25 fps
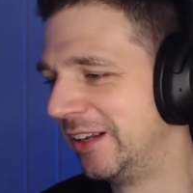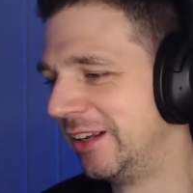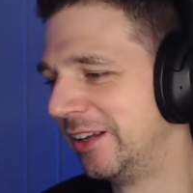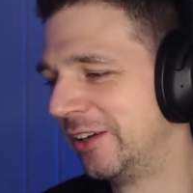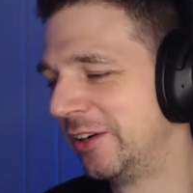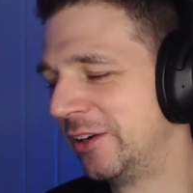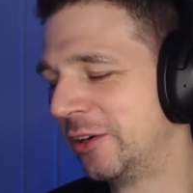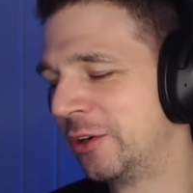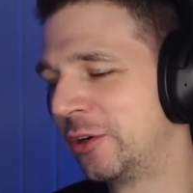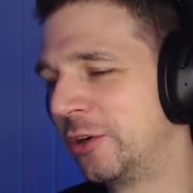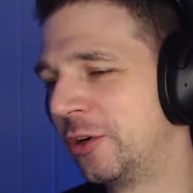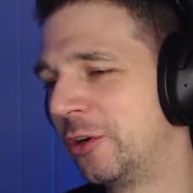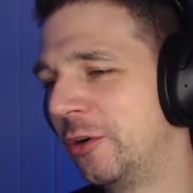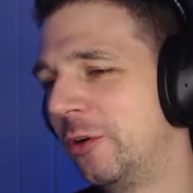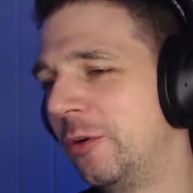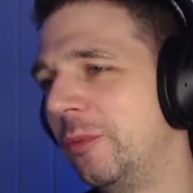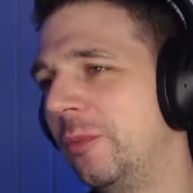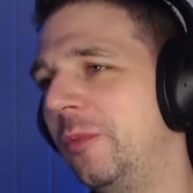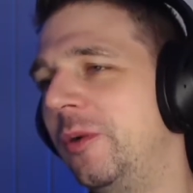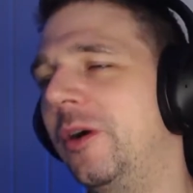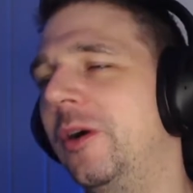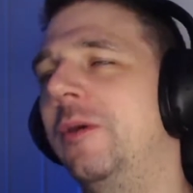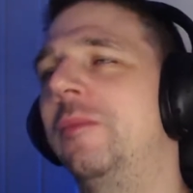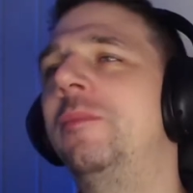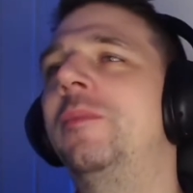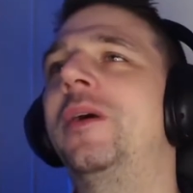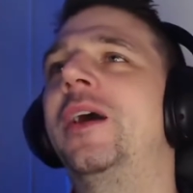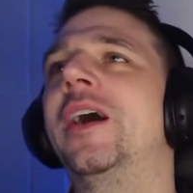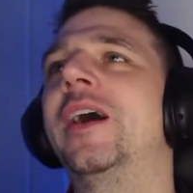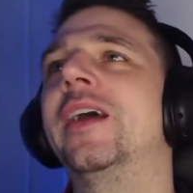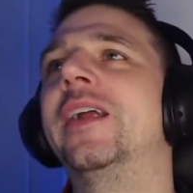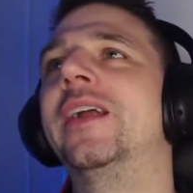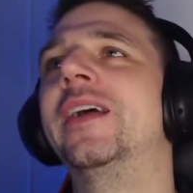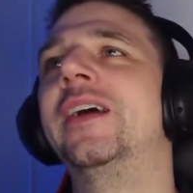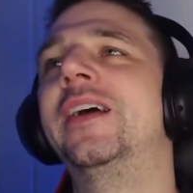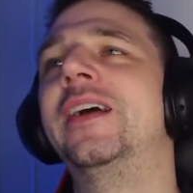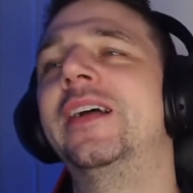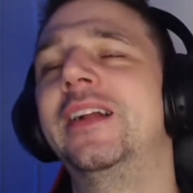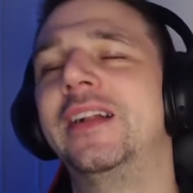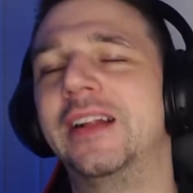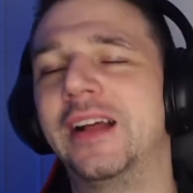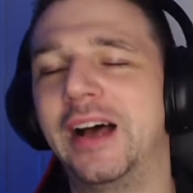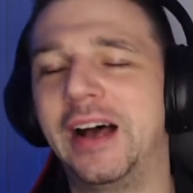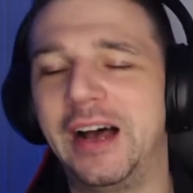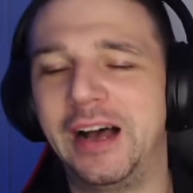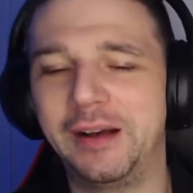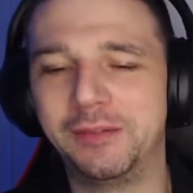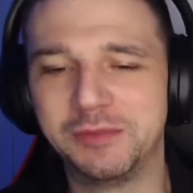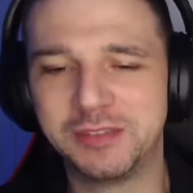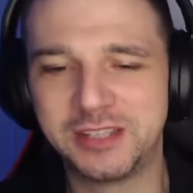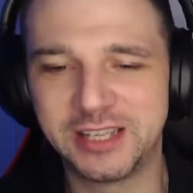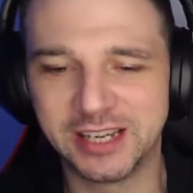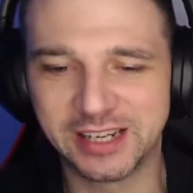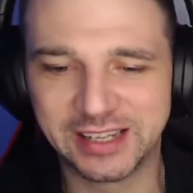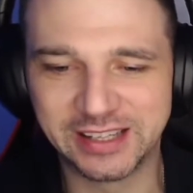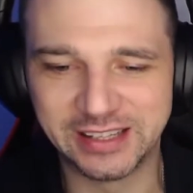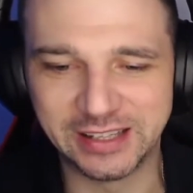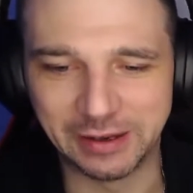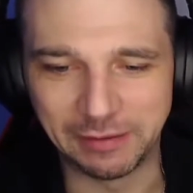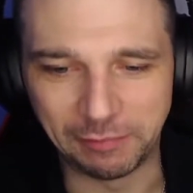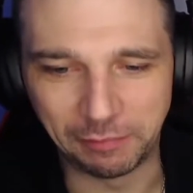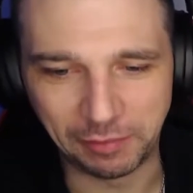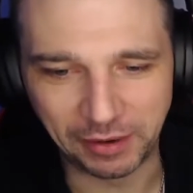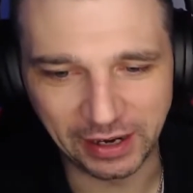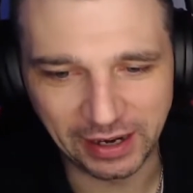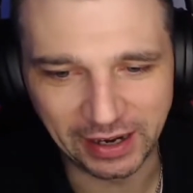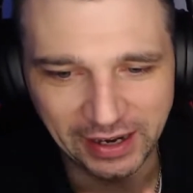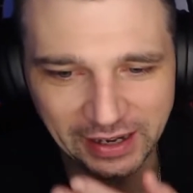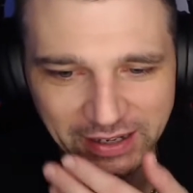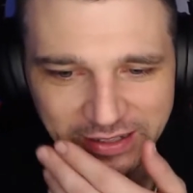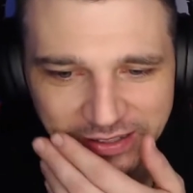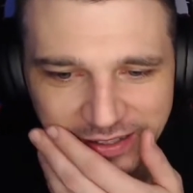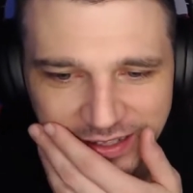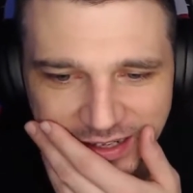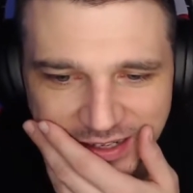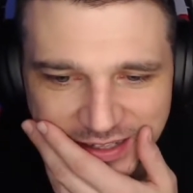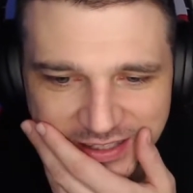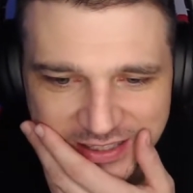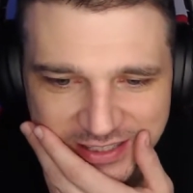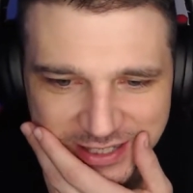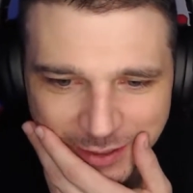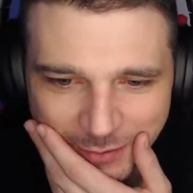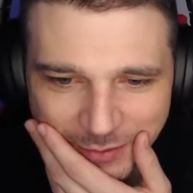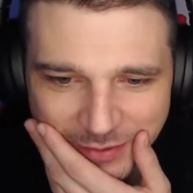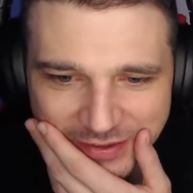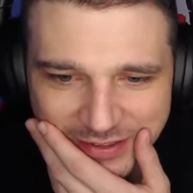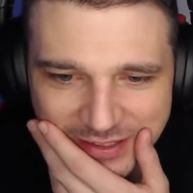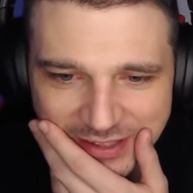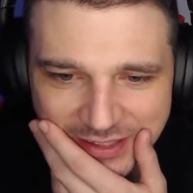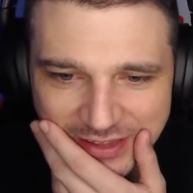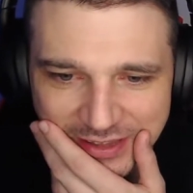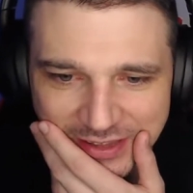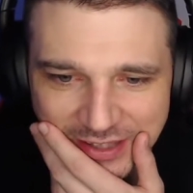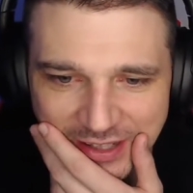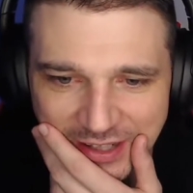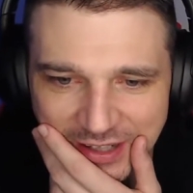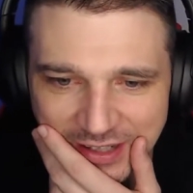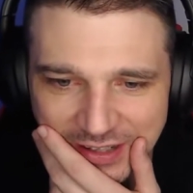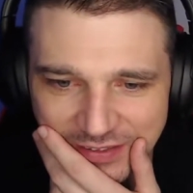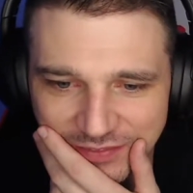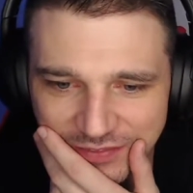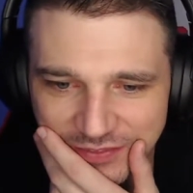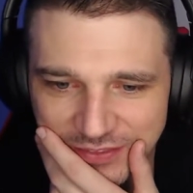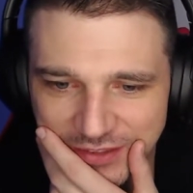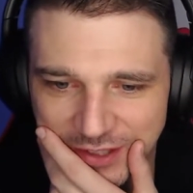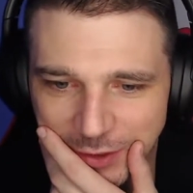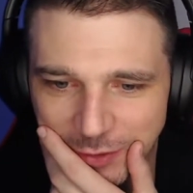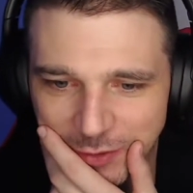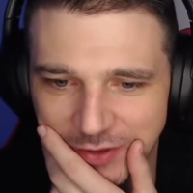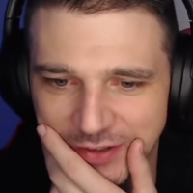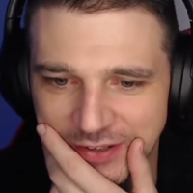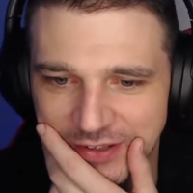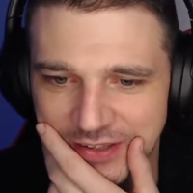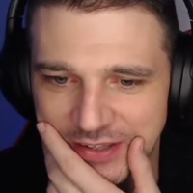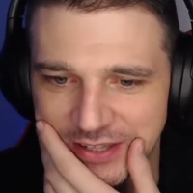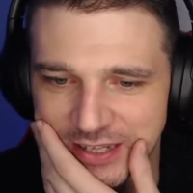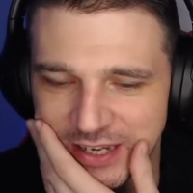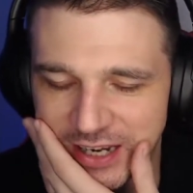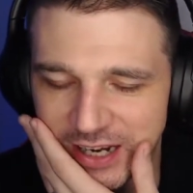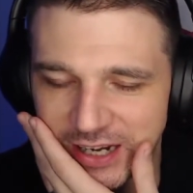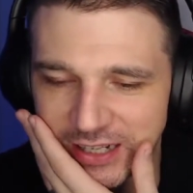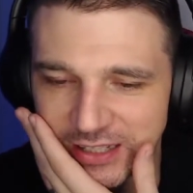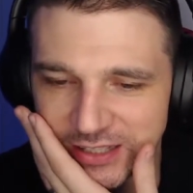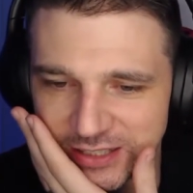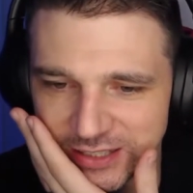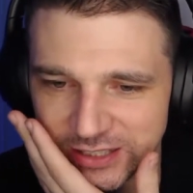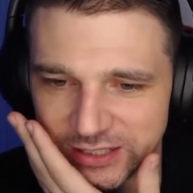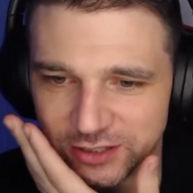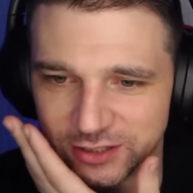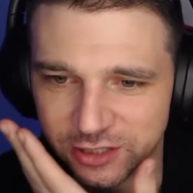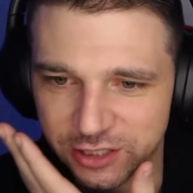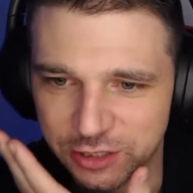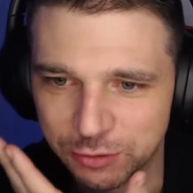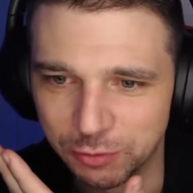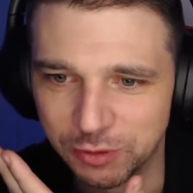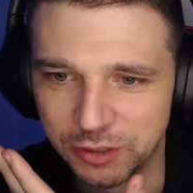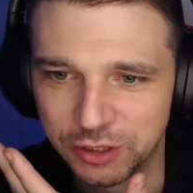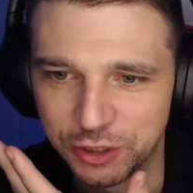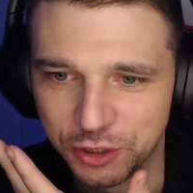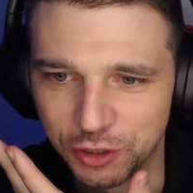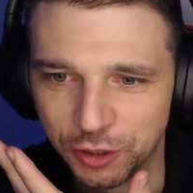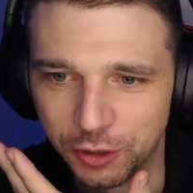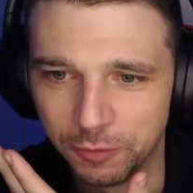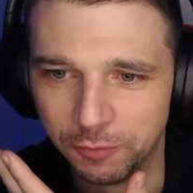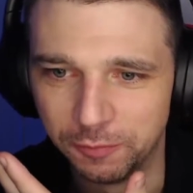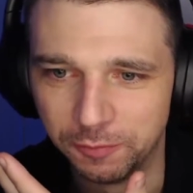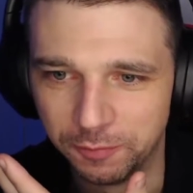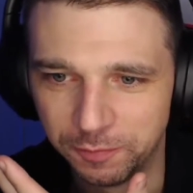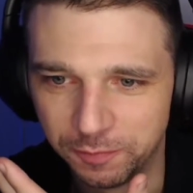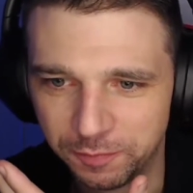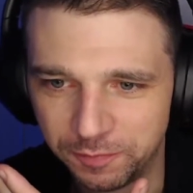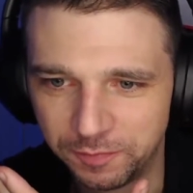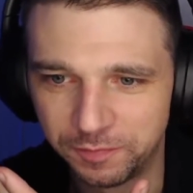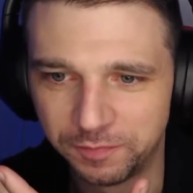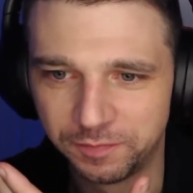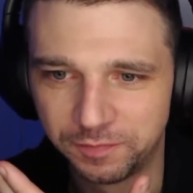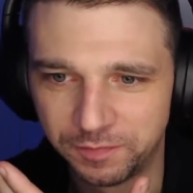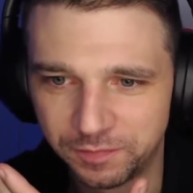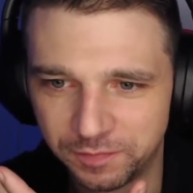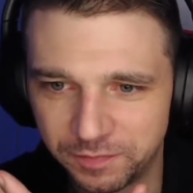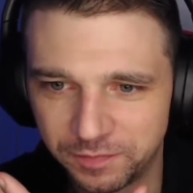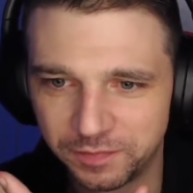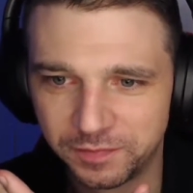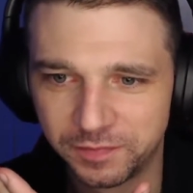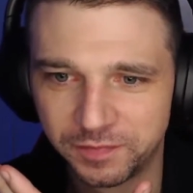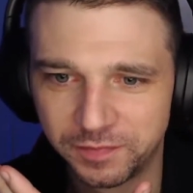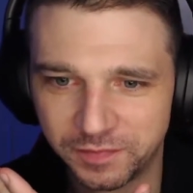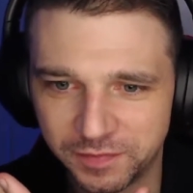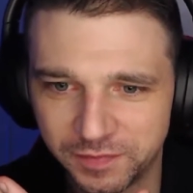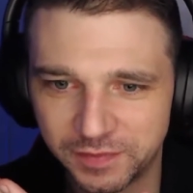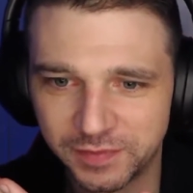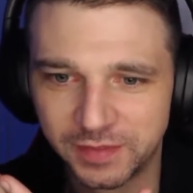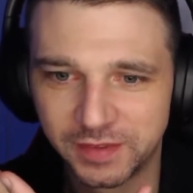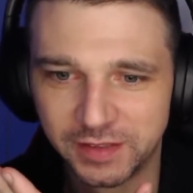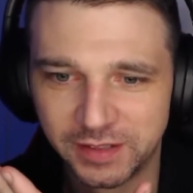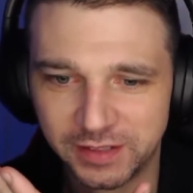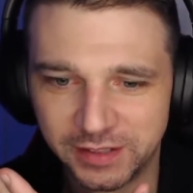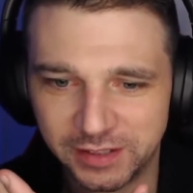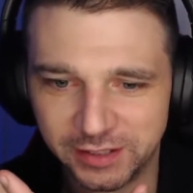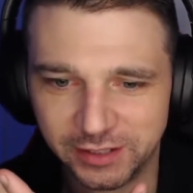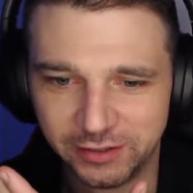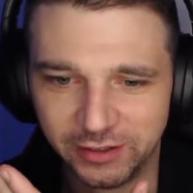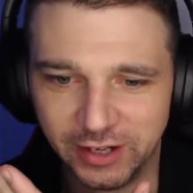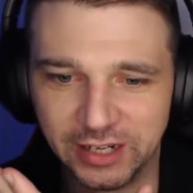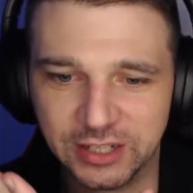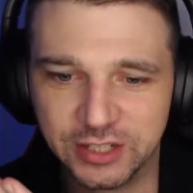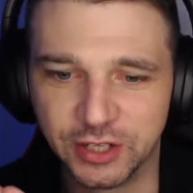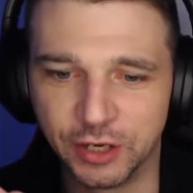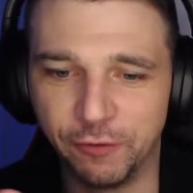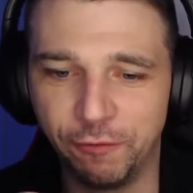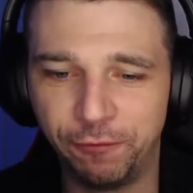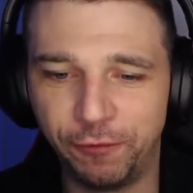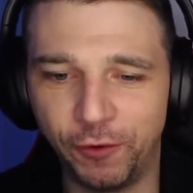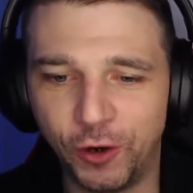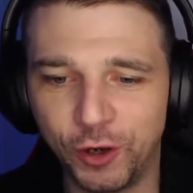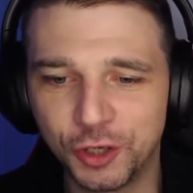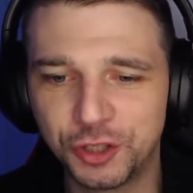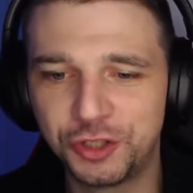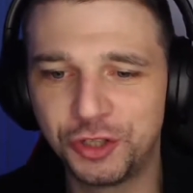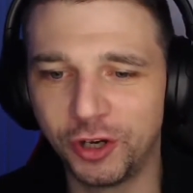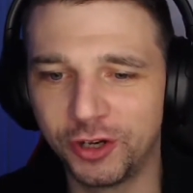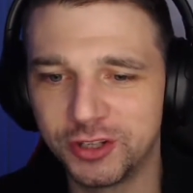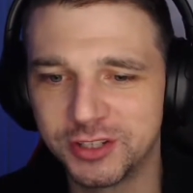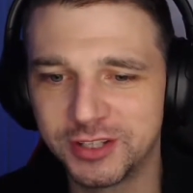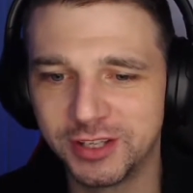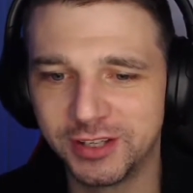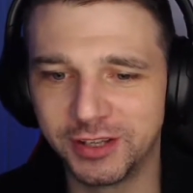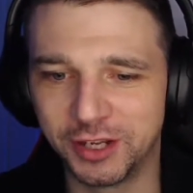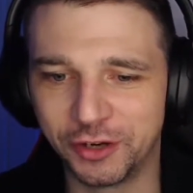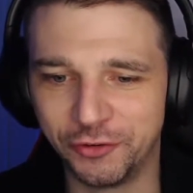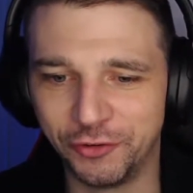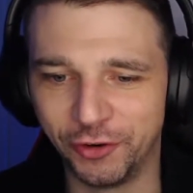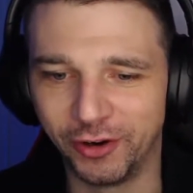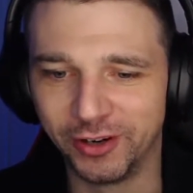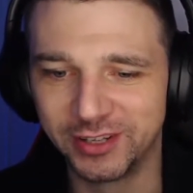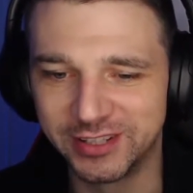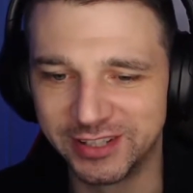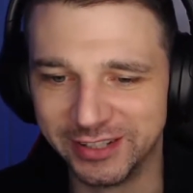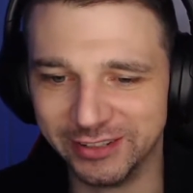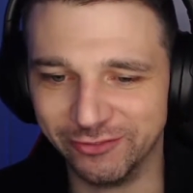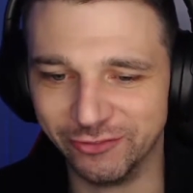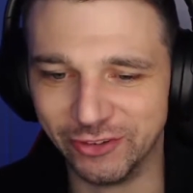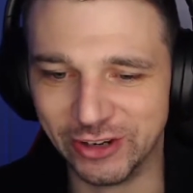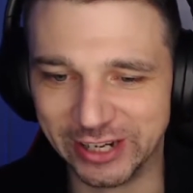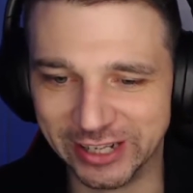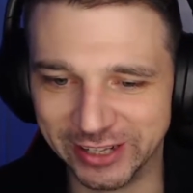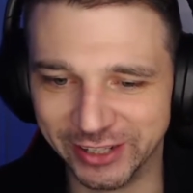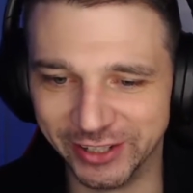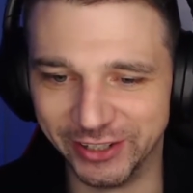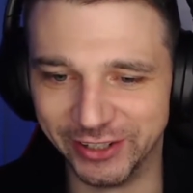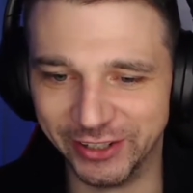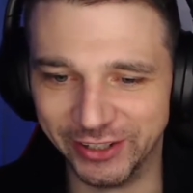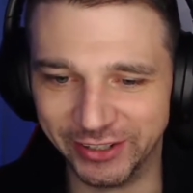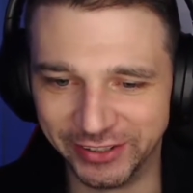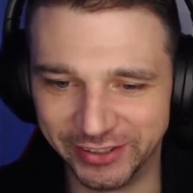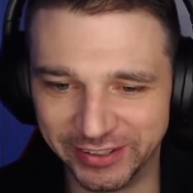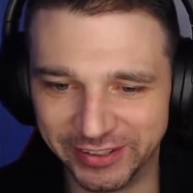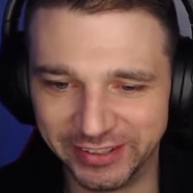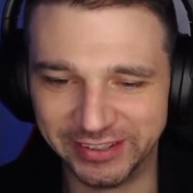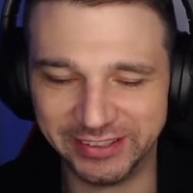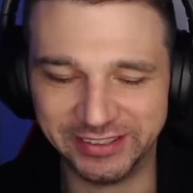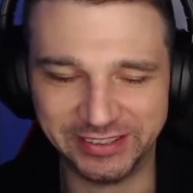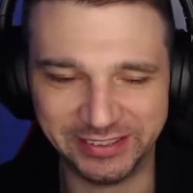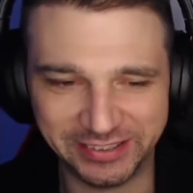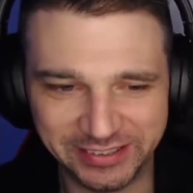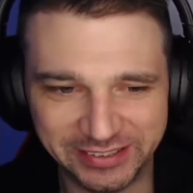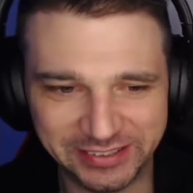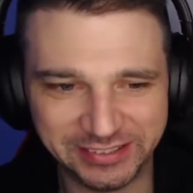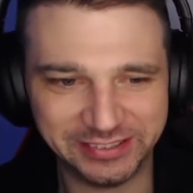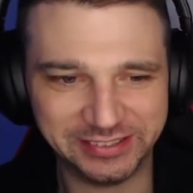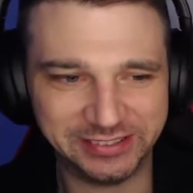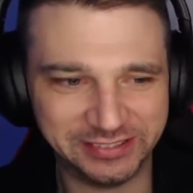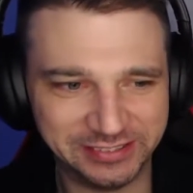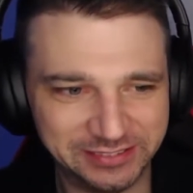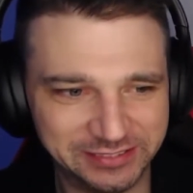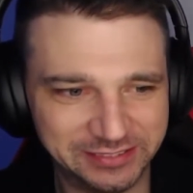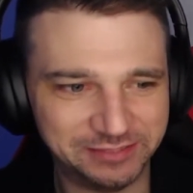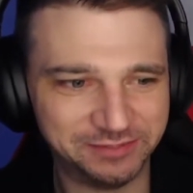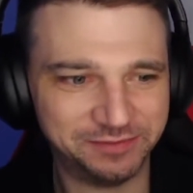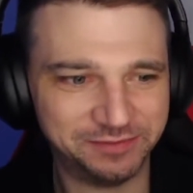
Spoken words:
Come on, man. I'm taking that, but I liked how he did that. That was a nice little switch up. Shots at the Gronks, then reload. Right, so four shots at the Gronks and reload. Be a gamble, no Kino.